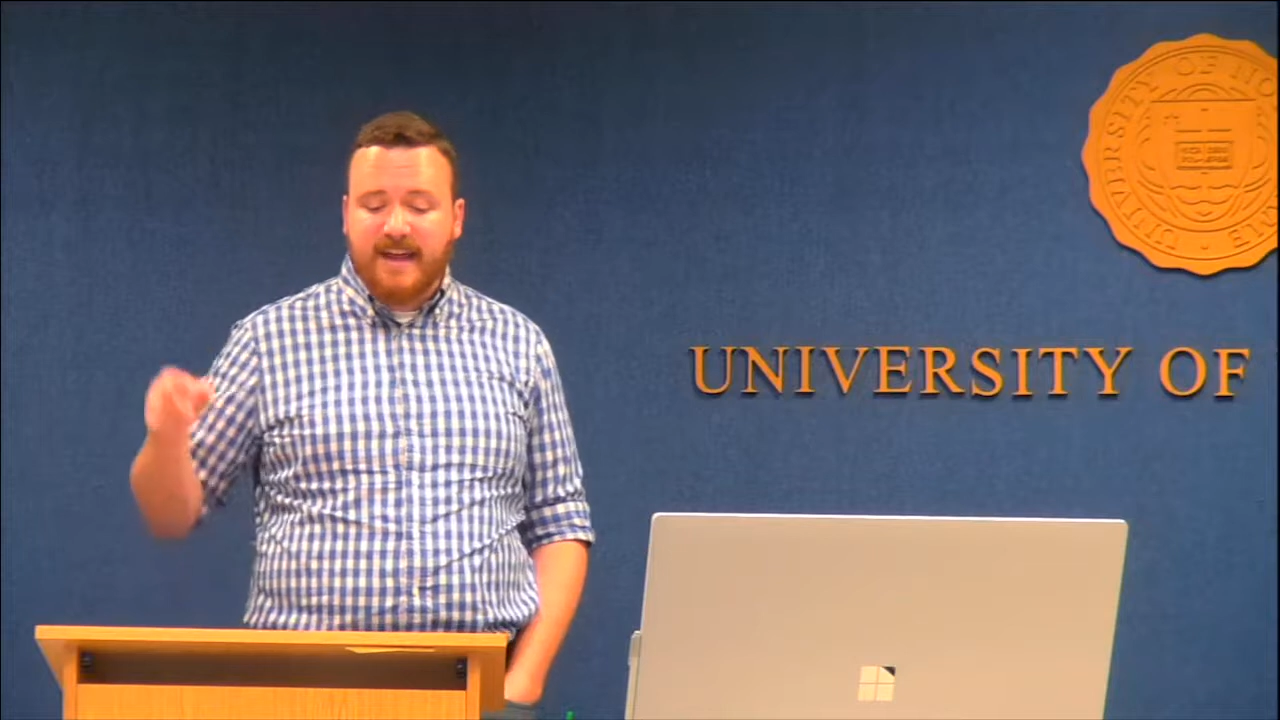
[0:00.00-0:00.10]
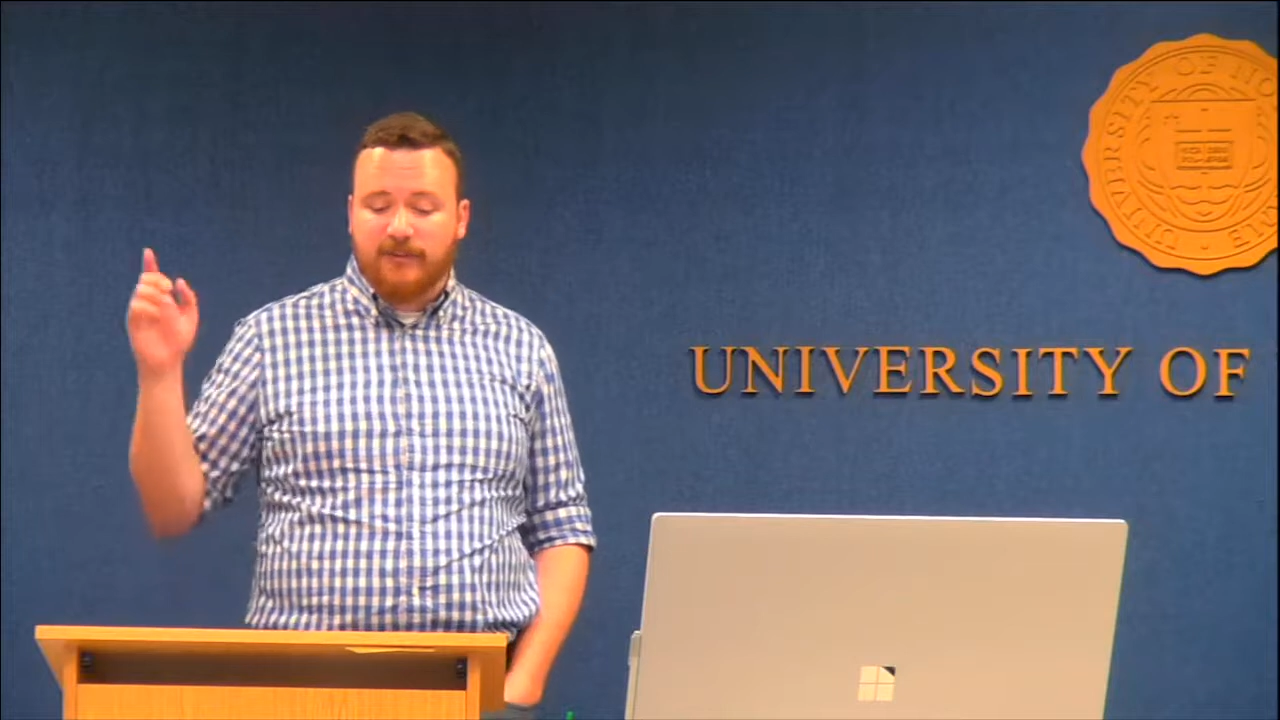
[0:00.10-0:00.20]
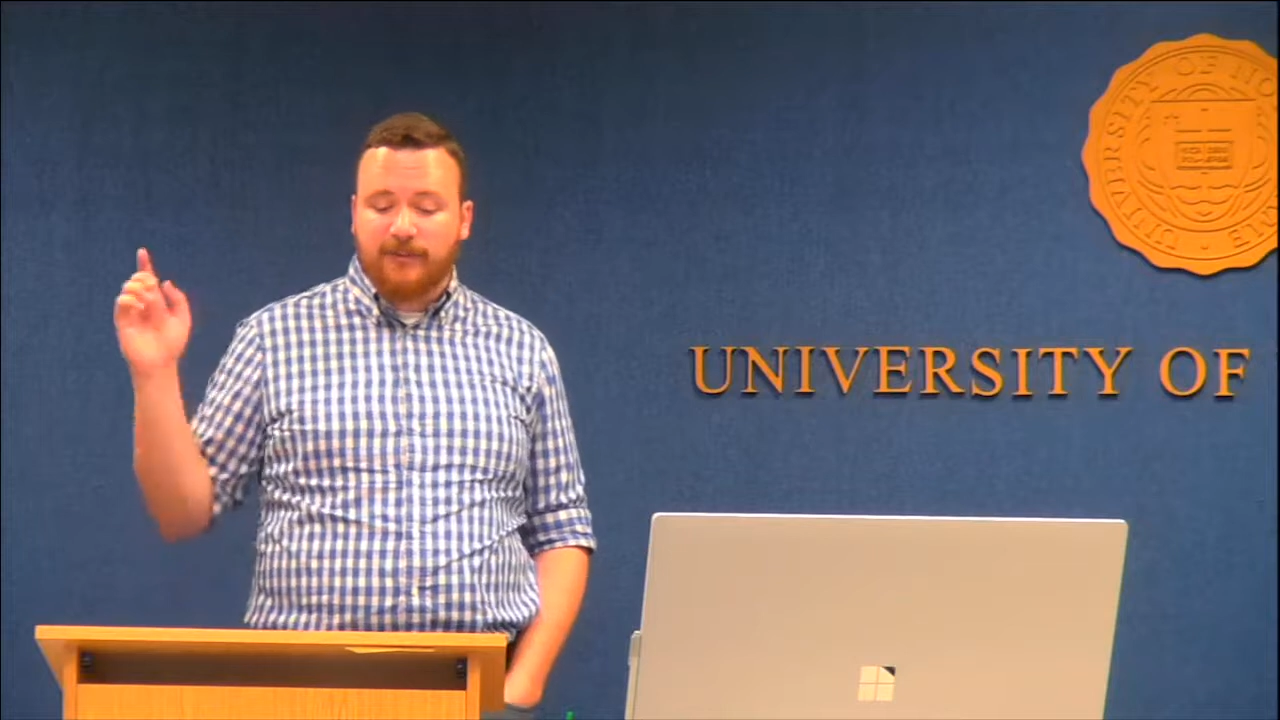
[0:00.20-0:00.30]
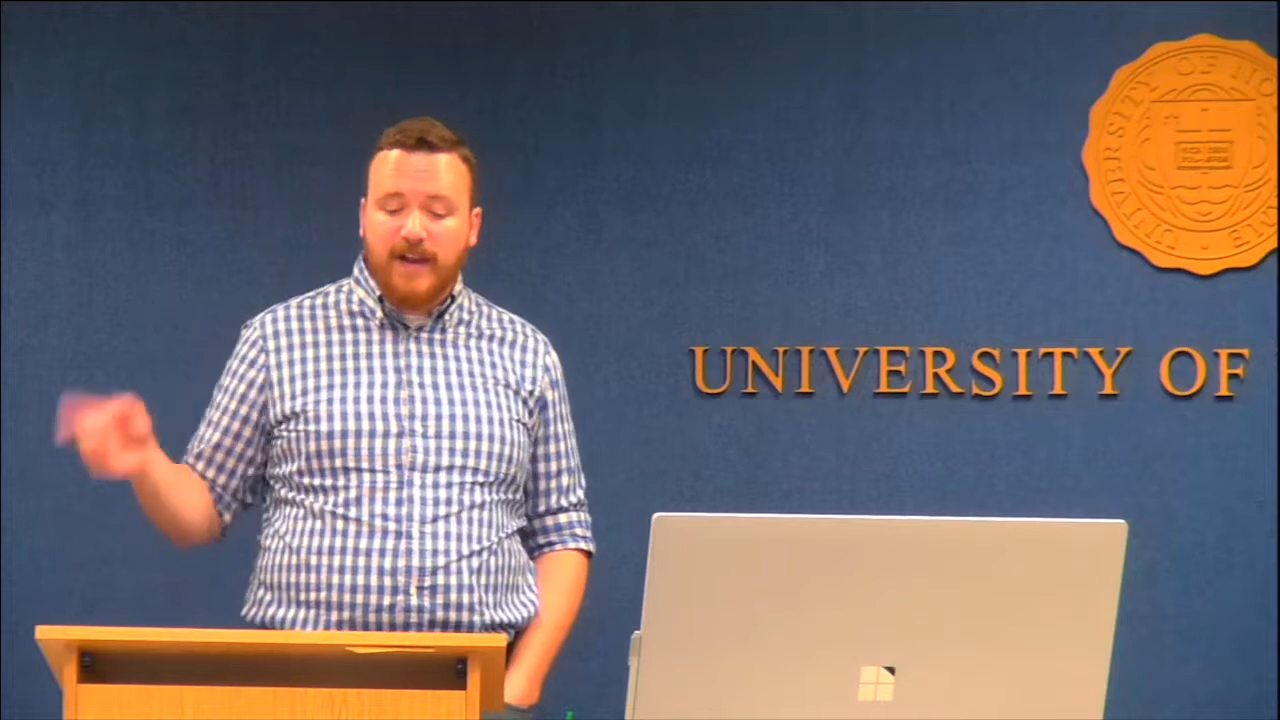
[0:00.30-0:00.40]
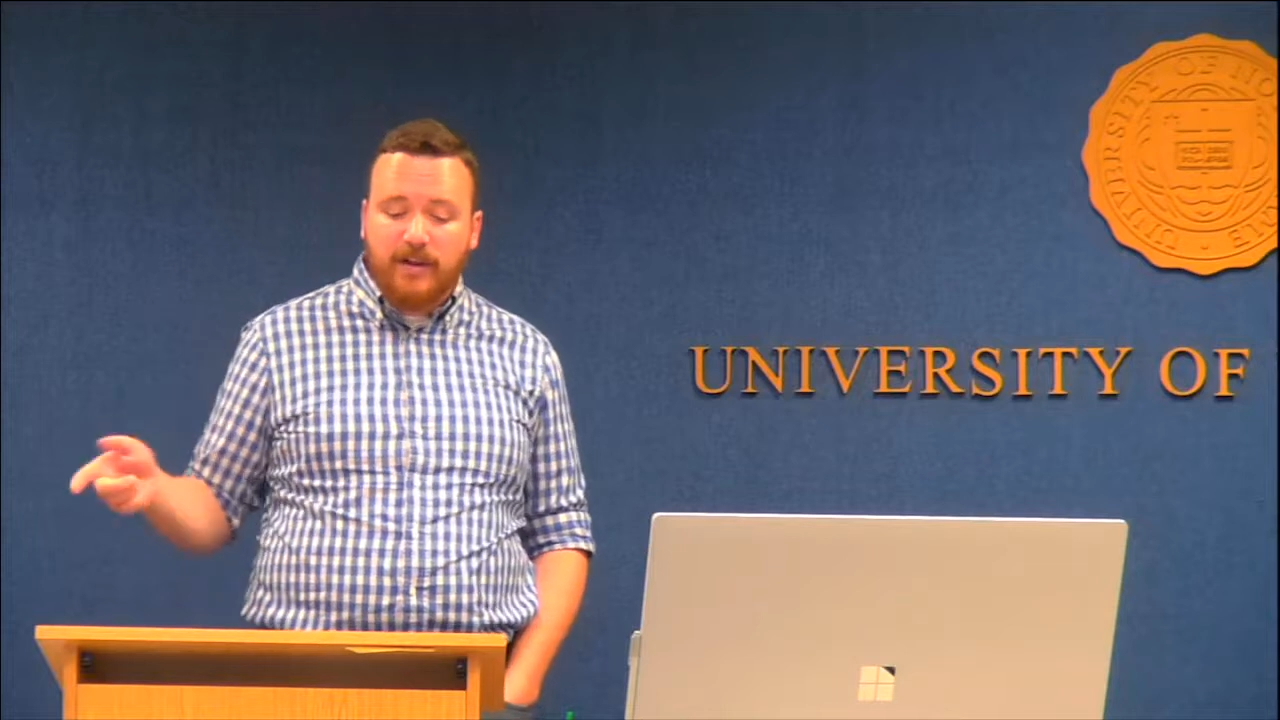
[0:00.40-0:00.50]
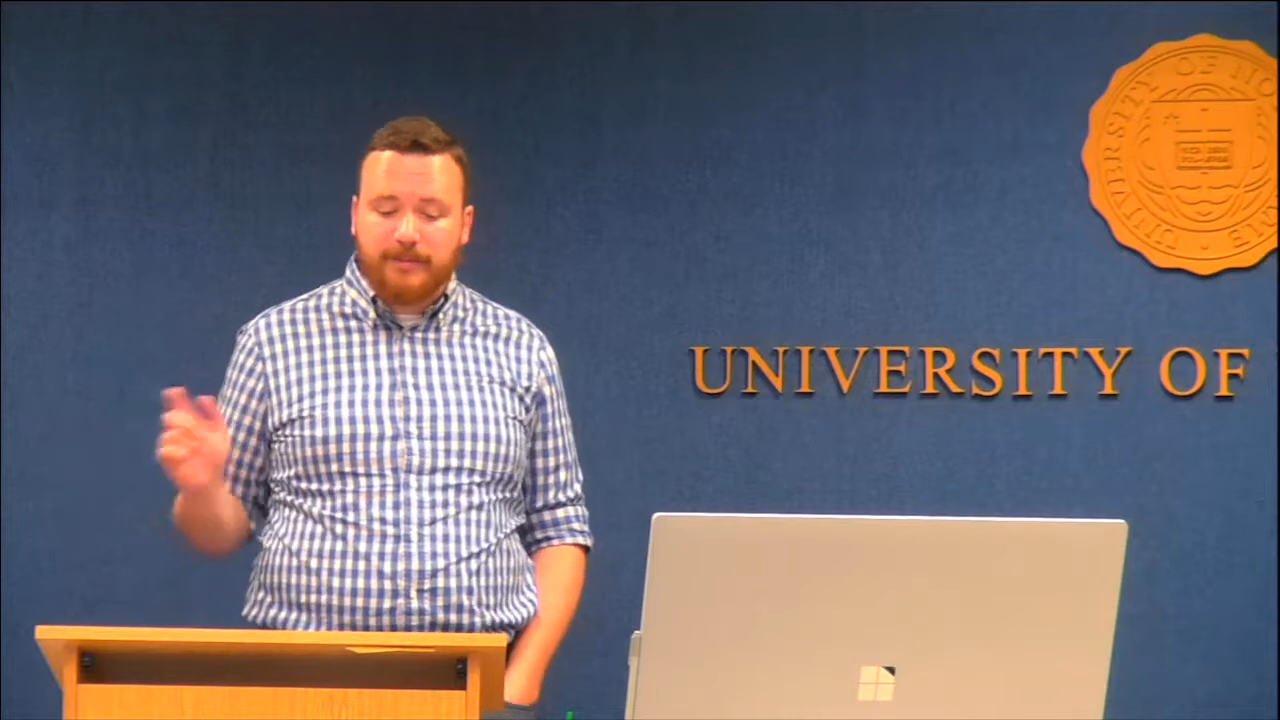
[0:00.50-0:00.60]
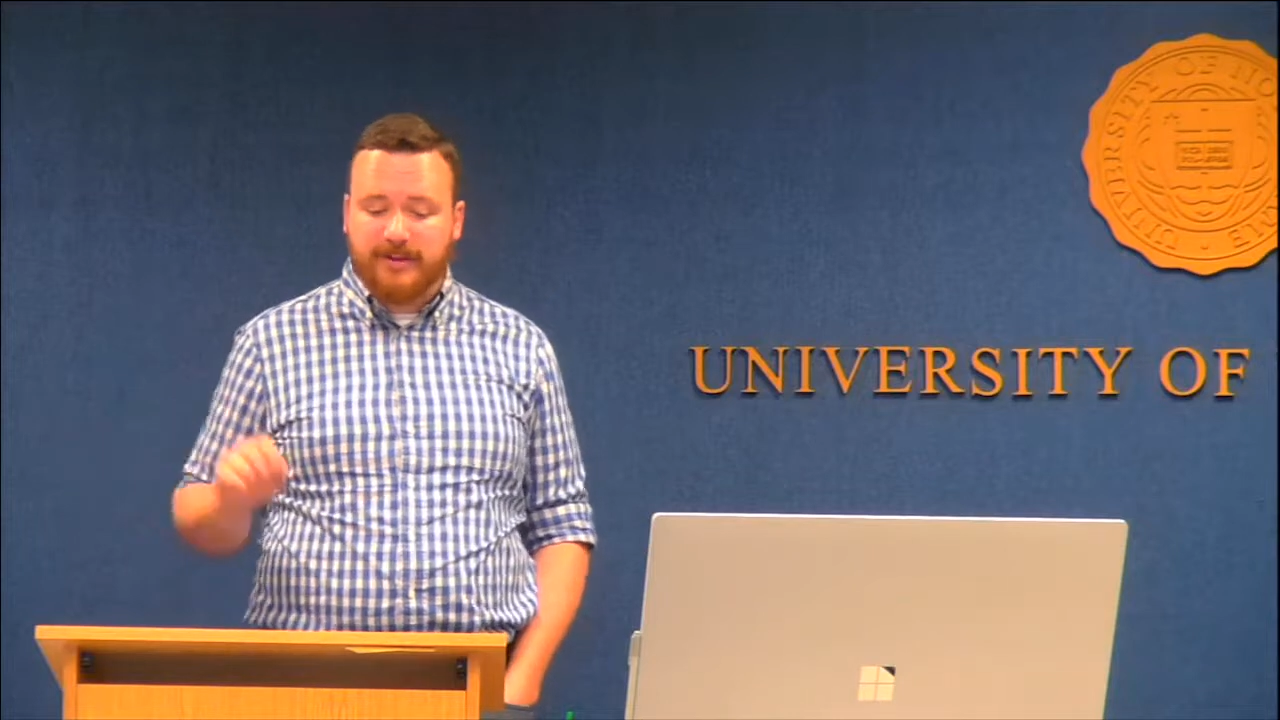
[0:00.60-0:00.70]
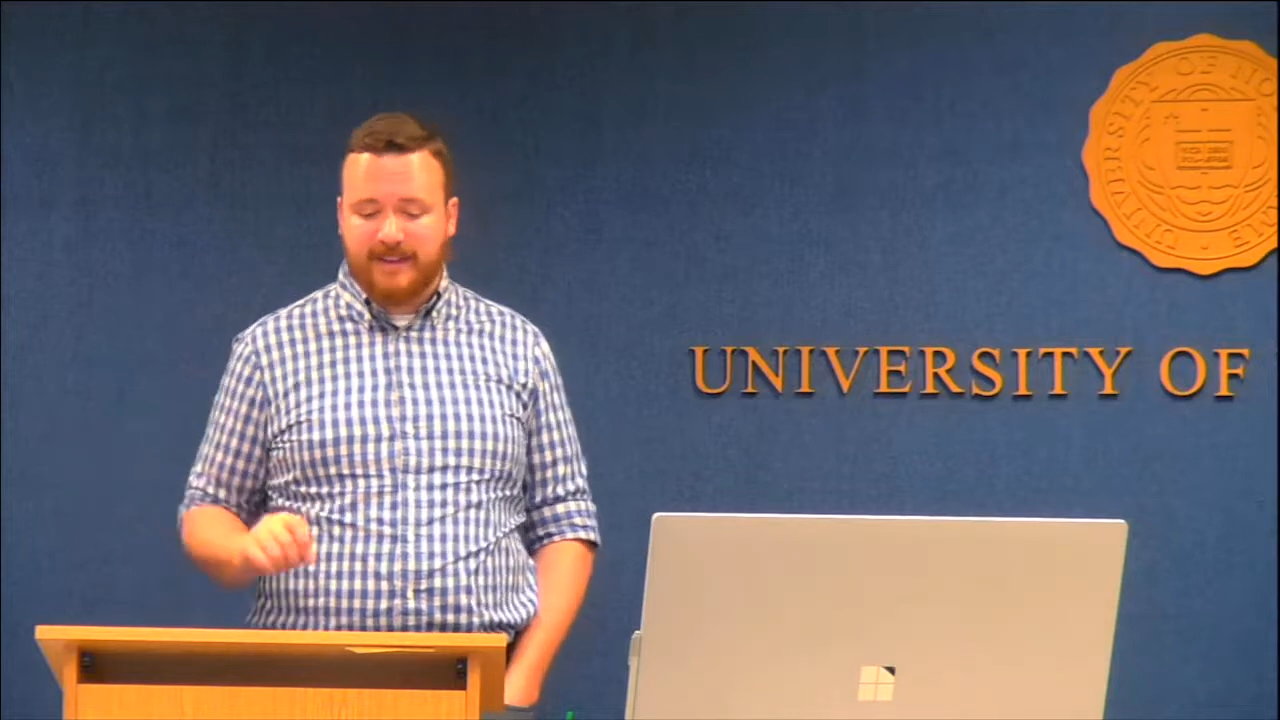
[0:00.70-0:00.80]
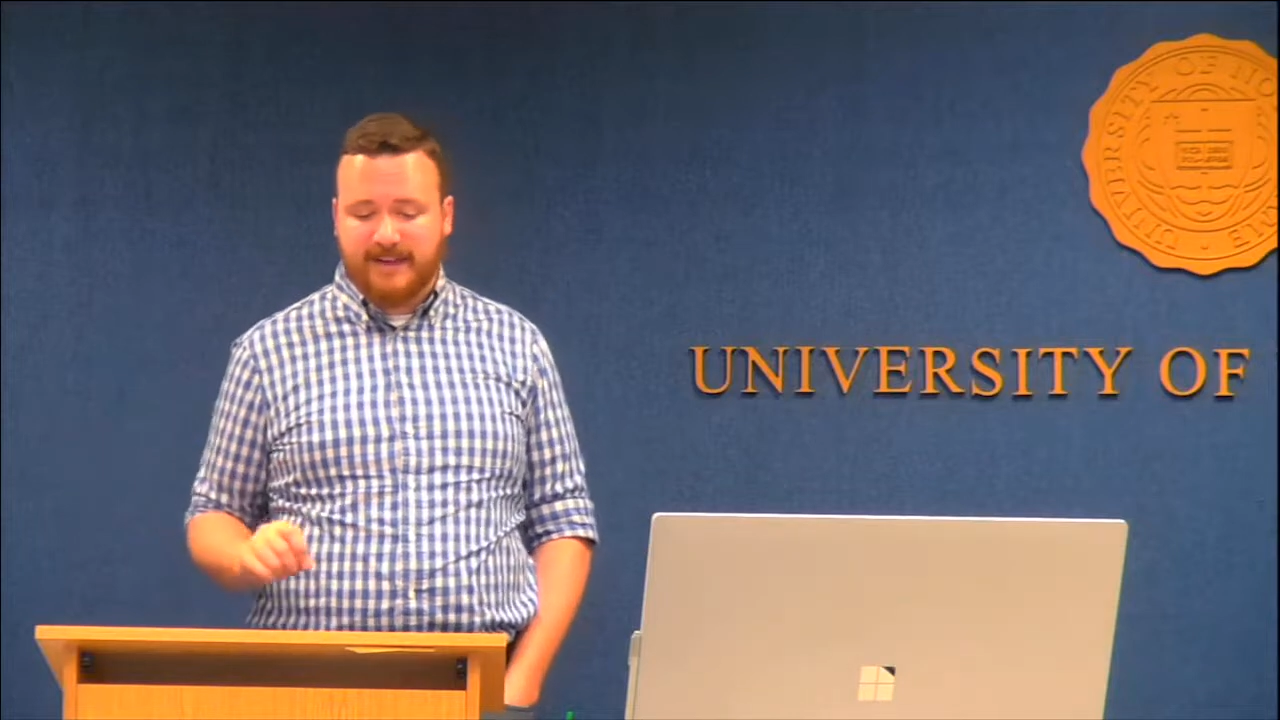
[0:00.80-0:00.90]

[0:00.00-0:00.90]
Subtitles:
and you fail to believe